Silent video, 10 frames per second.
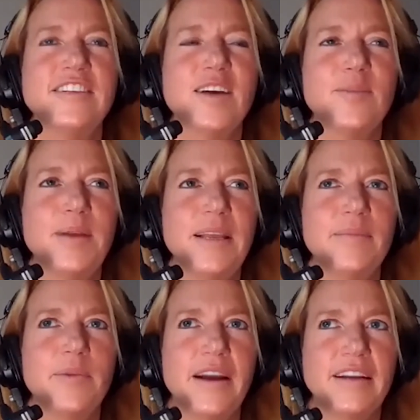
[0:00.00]
tell me
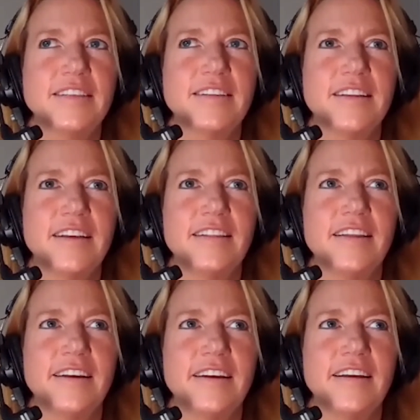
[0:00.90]
practically,
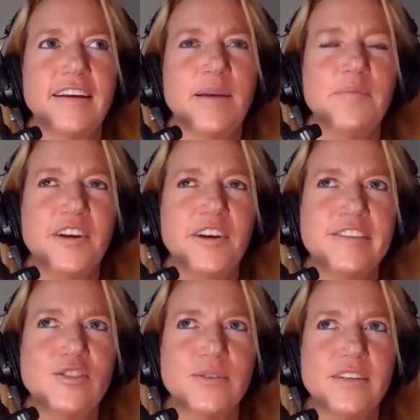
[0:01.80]
like I'm very
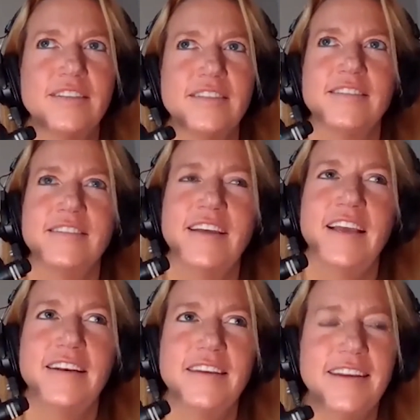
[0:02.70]
visual
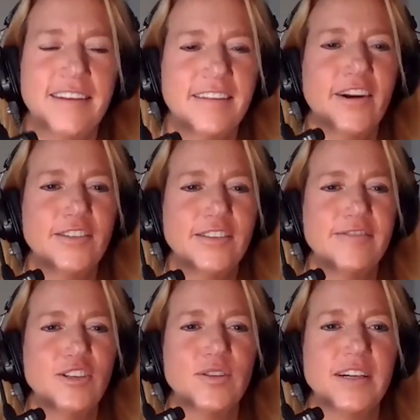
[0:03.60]
and it's hard to
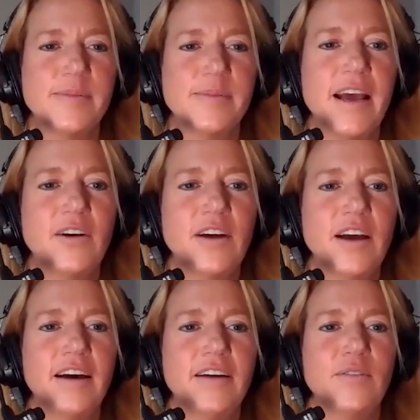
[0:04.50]
visualize, but how
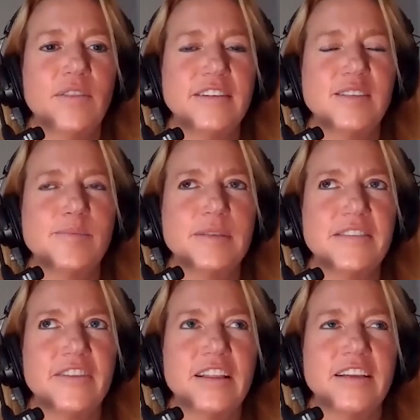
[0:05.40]
this
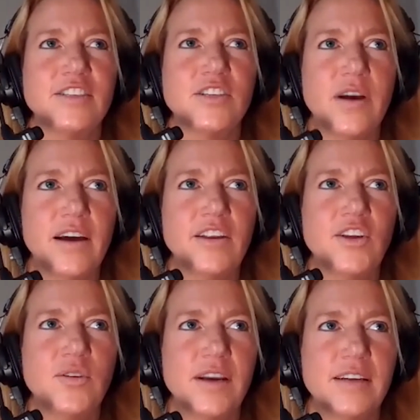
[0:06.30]
specifically. So how do
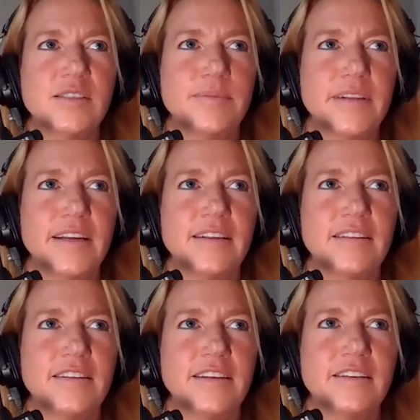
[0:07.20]
you contemplate?
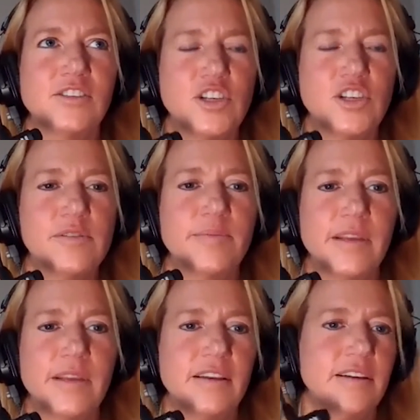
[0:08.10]
Like share with
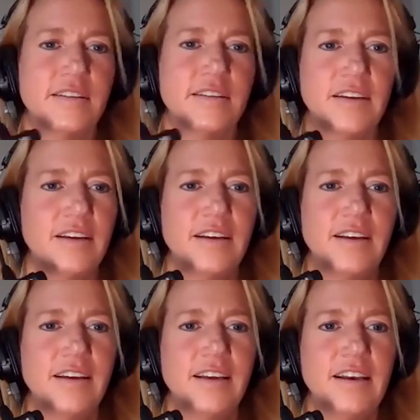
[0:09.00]
me
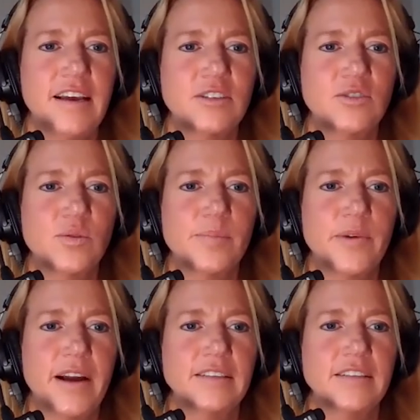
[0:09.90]
an actual
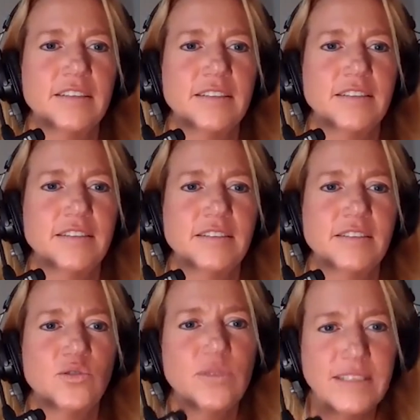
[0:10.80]
practice.
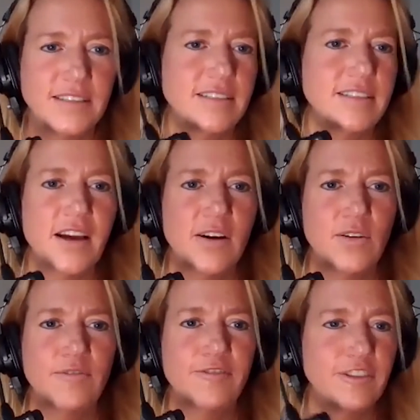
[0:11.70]
So do I sit
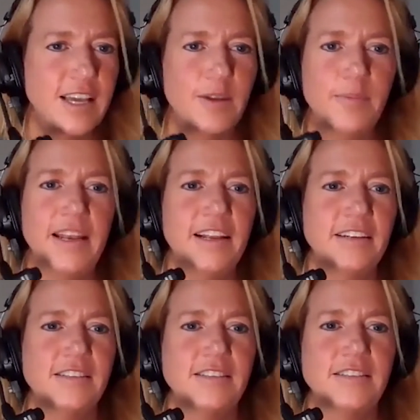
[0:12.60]
down for 10
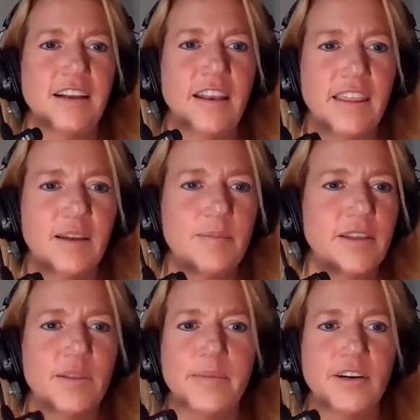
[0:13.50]
minutes and think
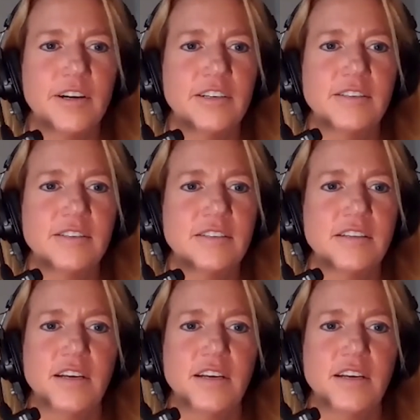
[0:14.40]
about the birds